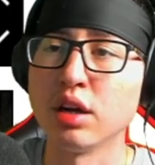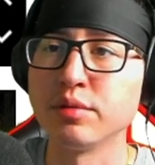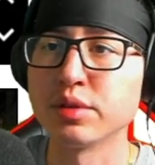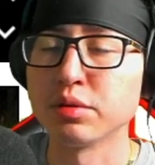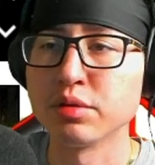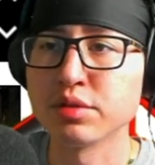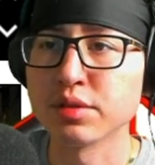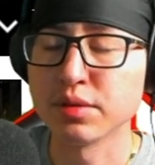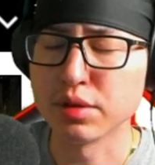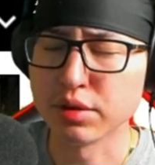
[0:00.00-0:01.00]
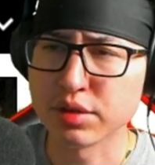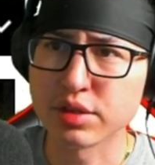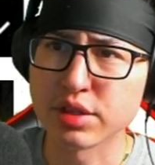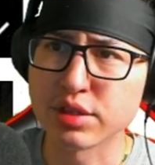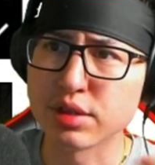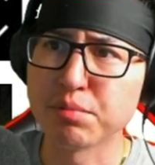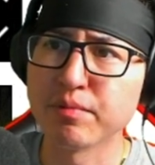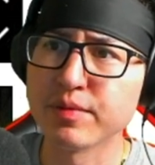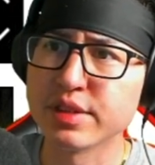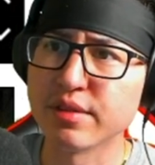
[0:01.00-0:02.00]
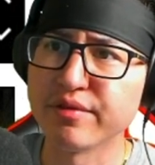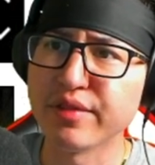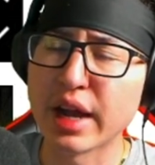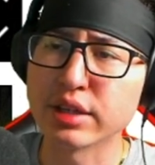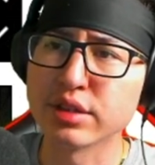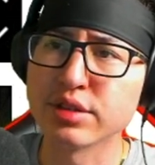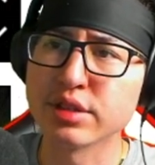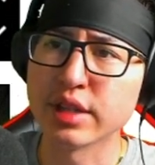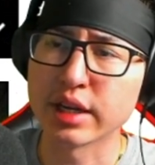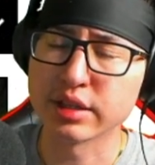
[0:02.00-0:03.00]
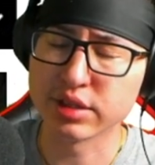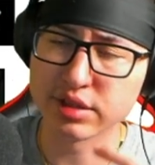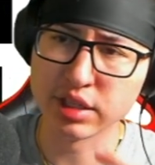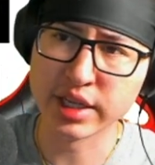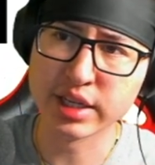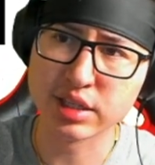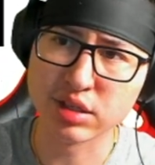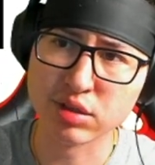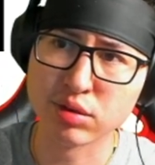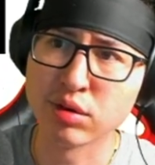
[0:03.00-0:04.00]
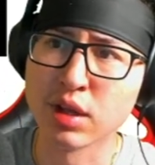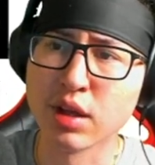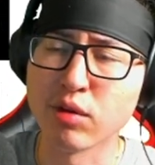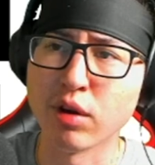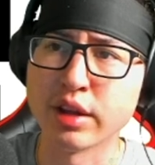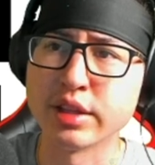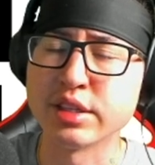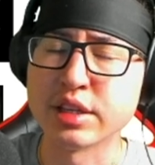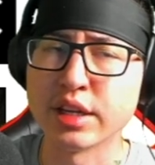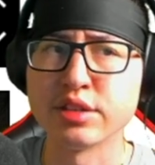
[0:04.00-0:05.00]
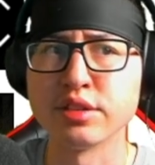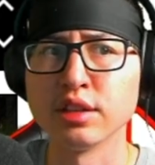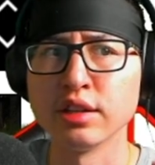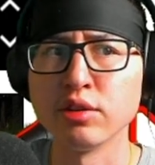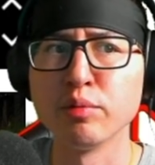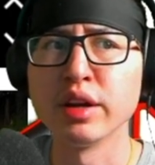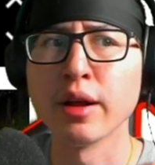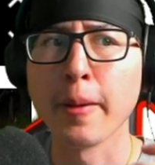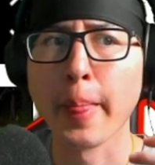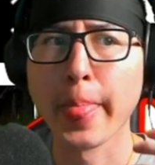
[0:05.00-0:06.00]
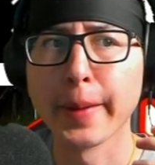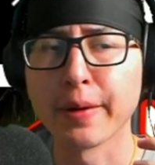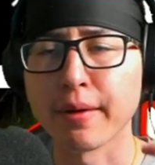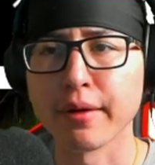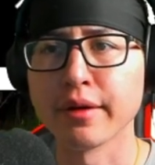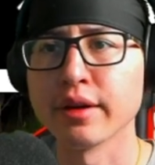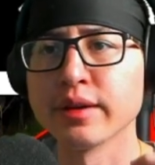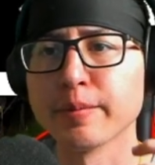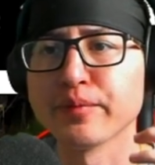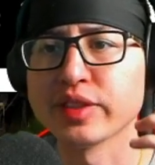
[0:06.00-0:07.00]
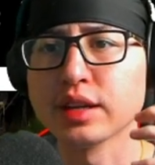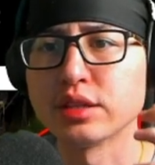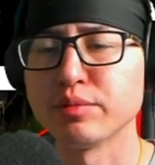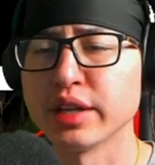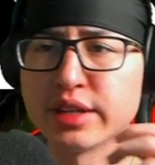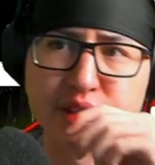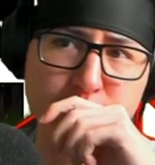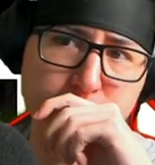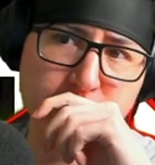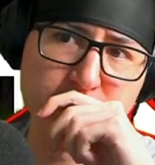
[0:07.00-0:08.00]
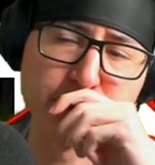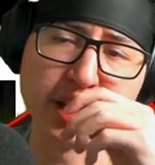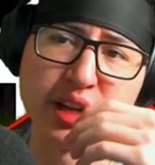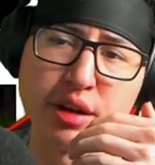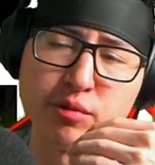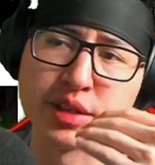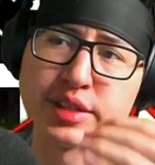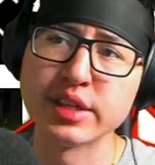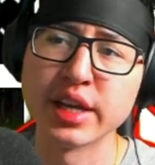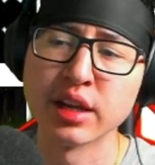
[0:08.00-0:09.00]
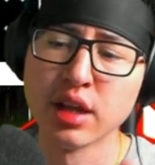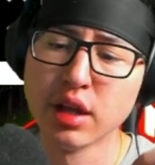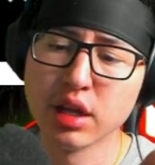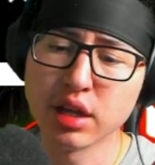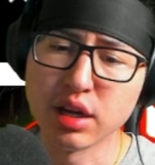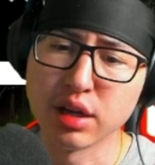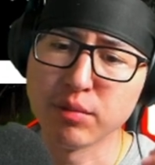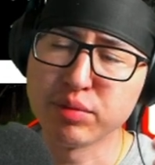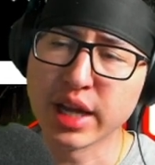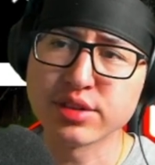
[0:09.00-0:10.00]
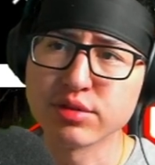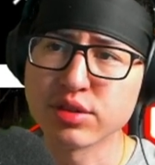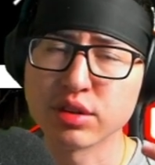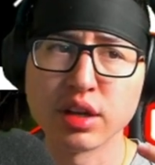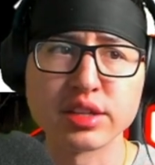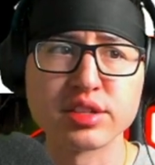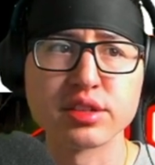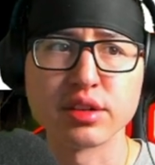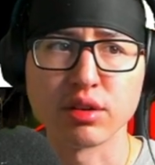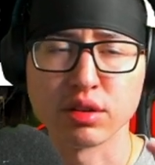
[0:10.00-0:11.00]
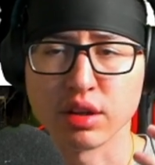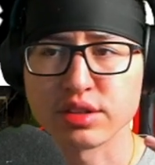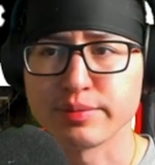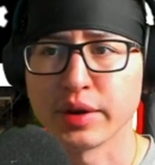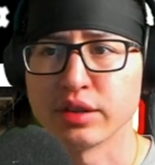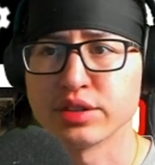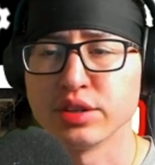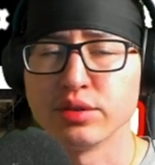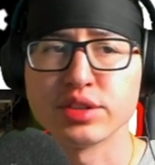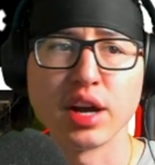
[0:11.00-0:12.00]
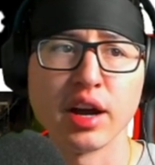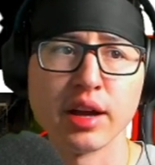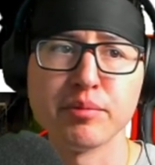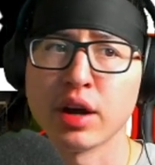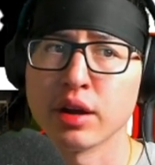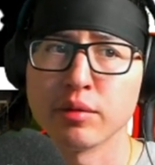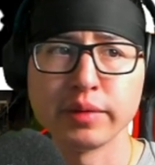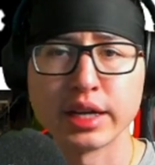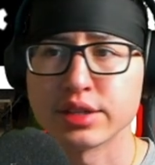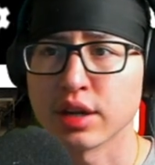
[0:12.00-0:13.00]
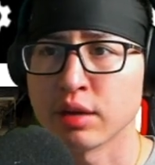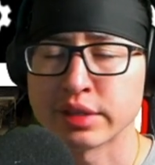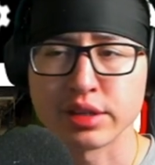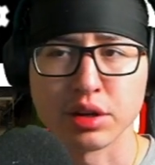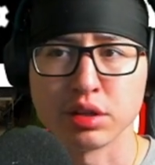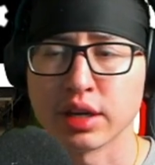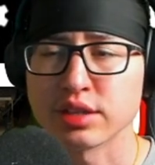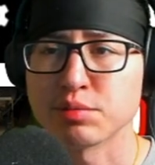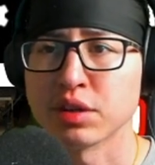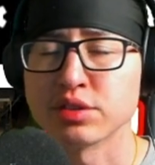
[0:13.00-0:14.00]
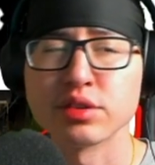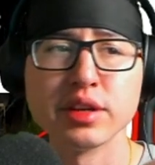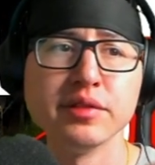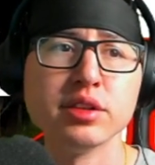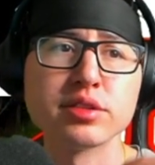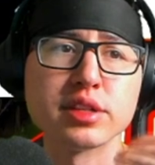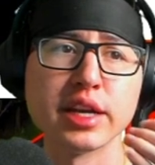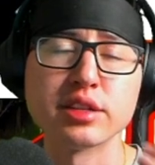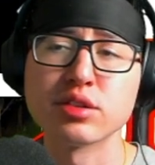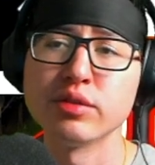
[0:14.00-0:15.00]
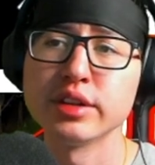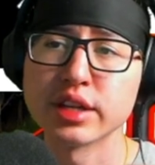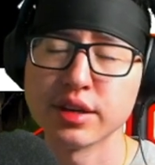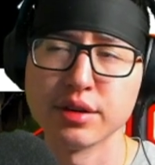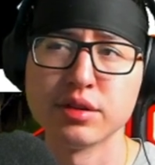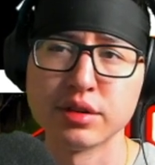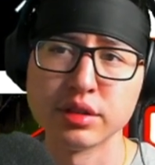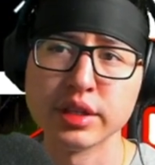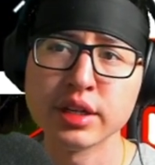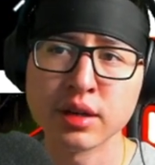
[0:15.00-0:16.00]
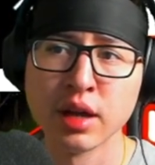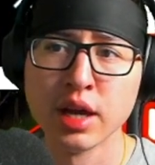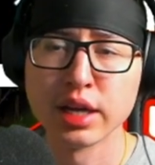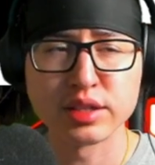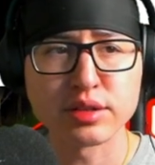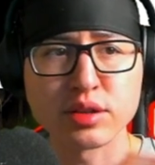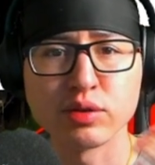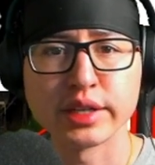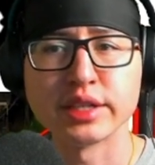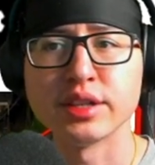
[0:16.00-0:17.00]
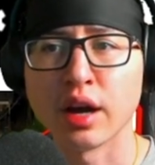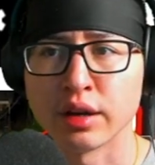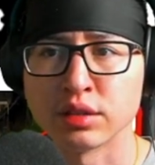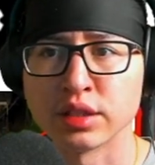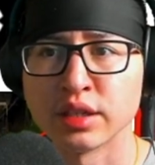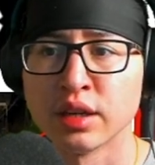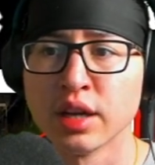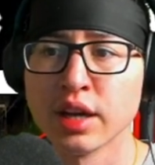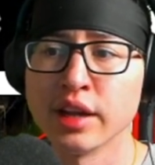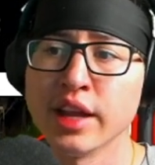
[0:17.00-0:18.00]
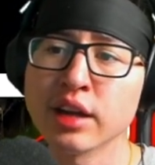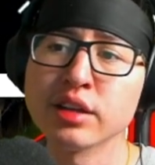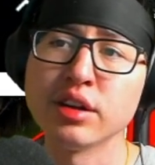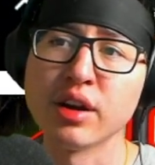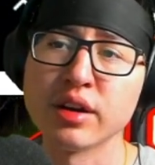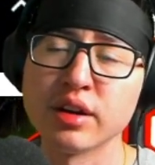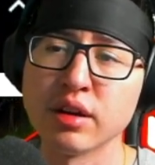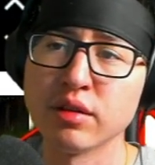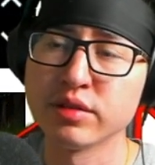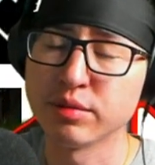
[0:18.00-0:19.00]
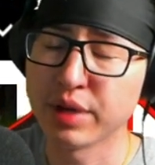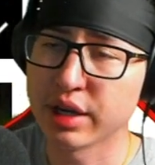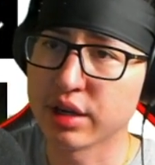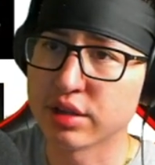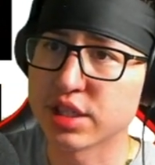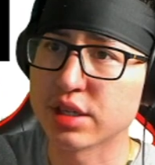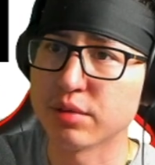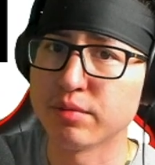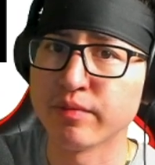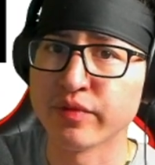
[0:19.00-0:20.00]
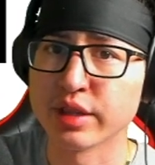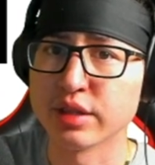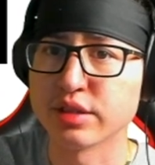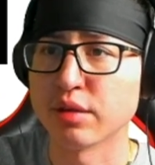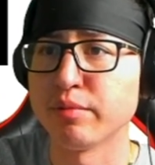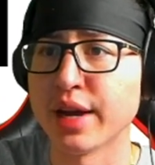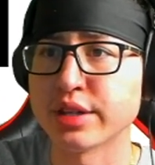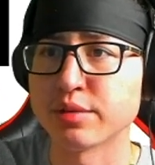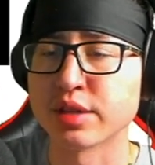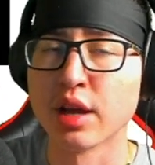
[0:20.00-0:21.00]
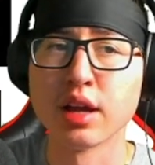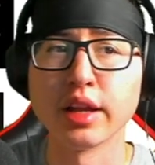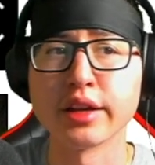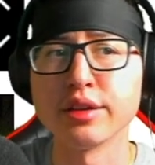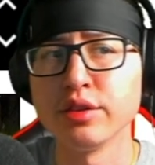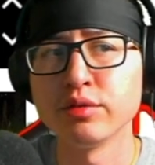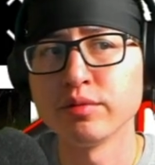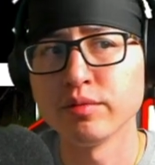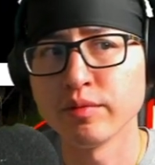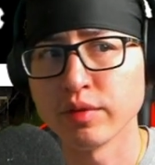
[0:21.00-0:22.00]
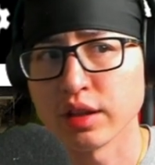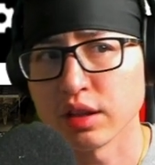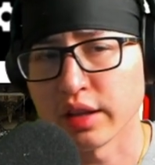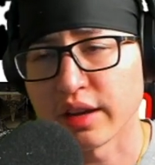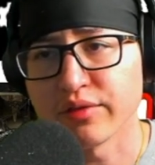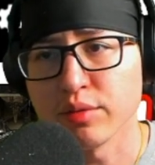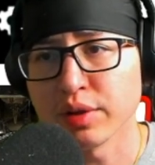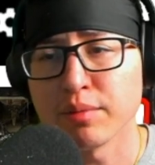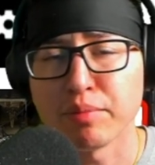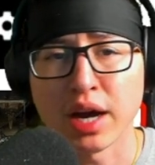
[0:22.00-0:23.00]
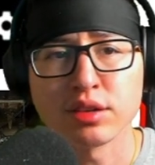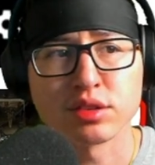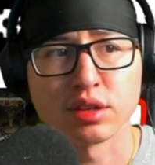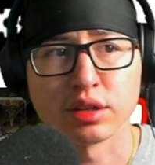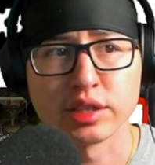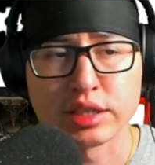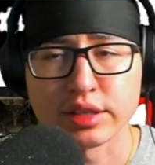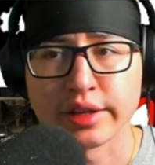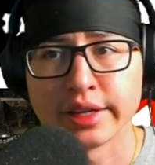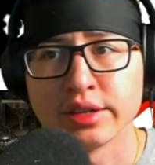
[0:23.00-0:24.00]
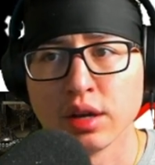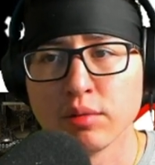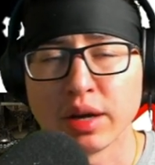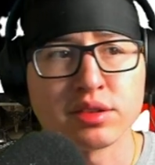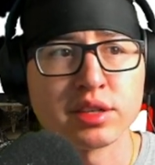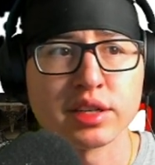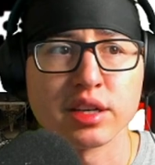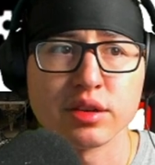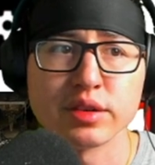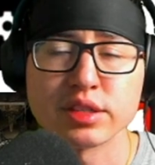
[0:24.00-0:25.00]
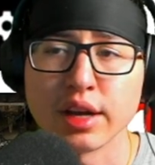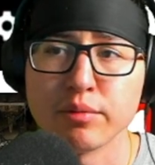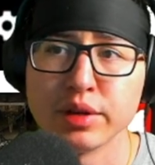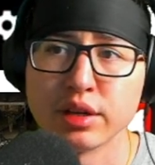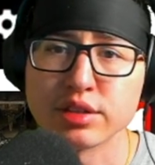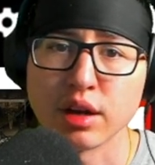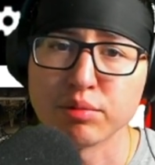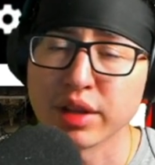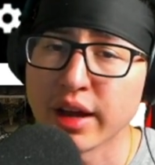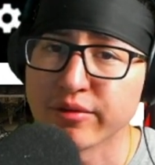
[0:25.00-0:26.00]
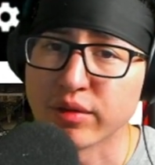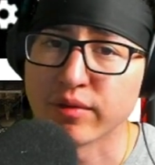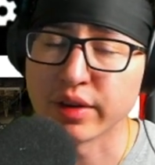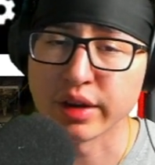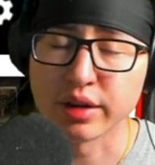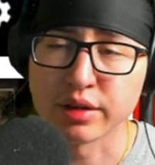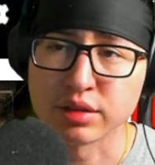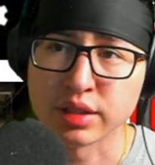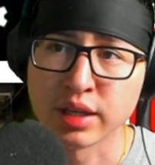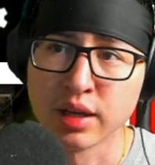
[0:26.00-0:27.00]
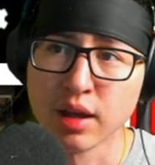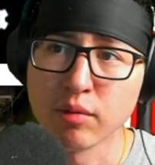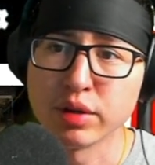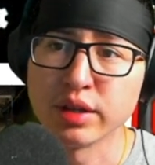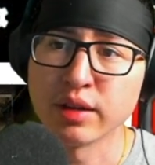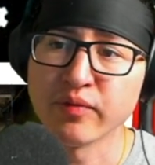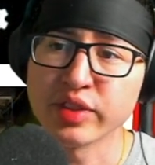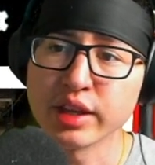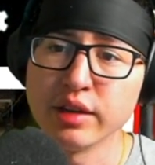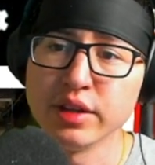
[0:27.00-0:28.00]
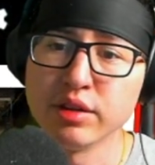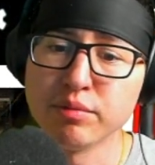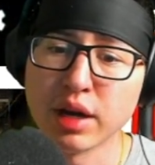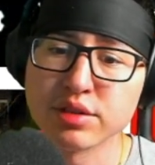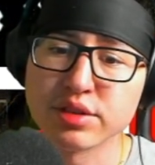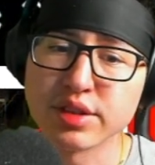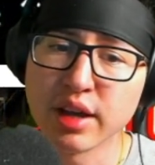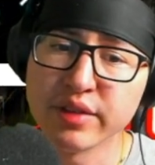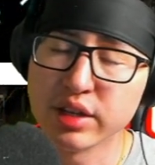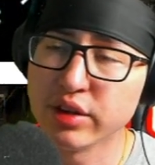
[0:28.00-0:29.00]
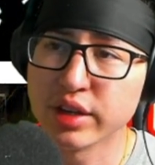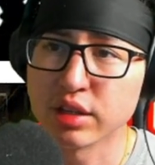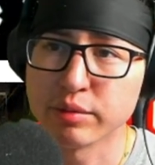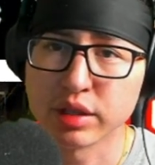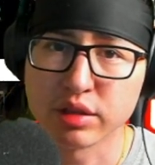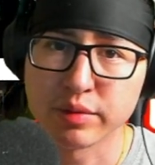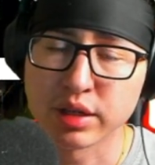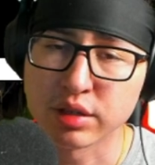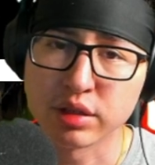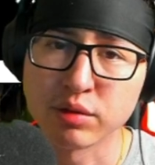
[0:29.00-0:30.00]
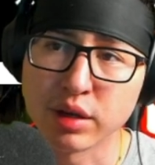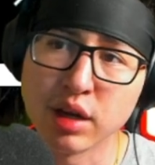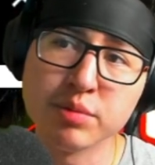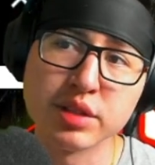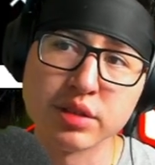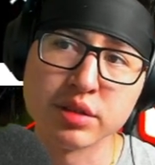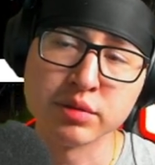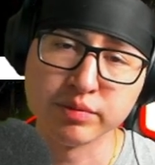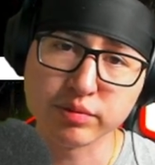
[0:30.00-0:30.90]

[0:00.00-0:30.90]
So those are just some factors that can just lead into why this stage is a little bit harder to play on with Snake. Blast zones are a lot smaller too. Side, bottom, and top, it's all a lot smaller. So even though Snake is going to kill earlier, he's also going to die earlier, and that can hurt depending on some matchups. Like if you play Bowser on this stage, Bowser's going to kill you a side B on top platform very early. But even though Bowser's heavy and you can kill him a little bit earlier with up tilt,